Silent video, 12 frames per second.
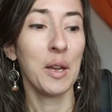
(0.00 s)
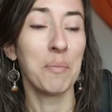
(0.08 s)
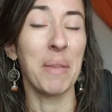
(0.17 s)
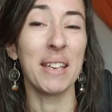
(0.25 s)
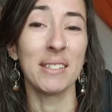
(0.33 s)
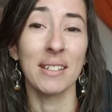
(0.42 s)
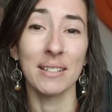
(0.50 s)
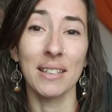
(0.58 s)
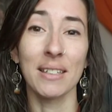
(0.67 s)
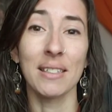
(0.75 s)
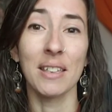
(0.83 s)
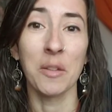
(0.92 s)

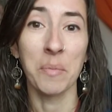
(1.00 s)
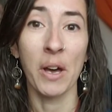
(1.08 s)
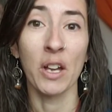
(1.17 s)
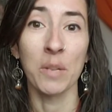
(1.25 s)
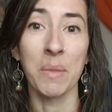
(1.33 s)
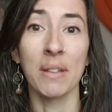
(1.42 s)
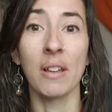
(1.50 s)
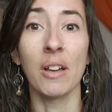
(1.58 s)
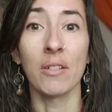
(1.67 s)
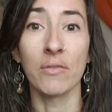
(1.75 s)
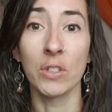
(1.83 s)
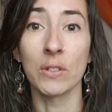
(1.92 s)
basically the embodiment
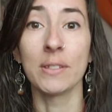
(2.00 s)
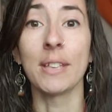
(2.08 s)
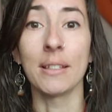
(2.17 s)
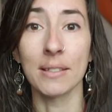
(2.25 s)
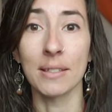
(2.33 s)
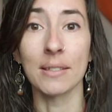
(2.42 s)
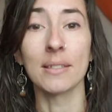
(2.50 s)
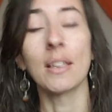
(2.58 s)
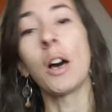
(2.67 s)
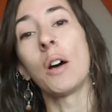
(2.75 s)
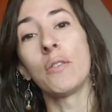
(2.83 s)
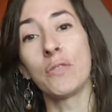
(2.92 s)
of your senses,
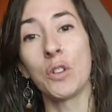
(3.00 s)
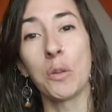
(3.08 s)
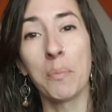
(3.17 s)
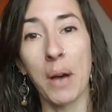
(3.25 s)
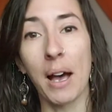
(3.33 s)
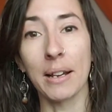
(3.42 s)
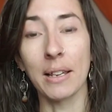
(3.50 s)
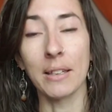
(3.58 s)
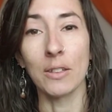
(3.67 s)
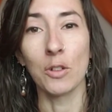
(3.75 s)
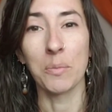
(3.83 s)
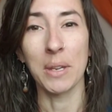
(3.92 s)
of your body.
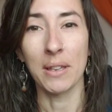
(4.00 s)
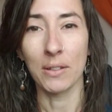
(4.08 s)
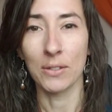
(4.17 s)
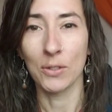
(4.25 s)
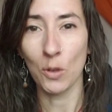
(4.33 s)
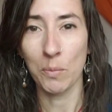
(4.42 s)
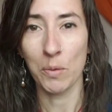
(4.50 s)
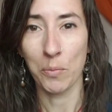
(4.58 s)
You're being super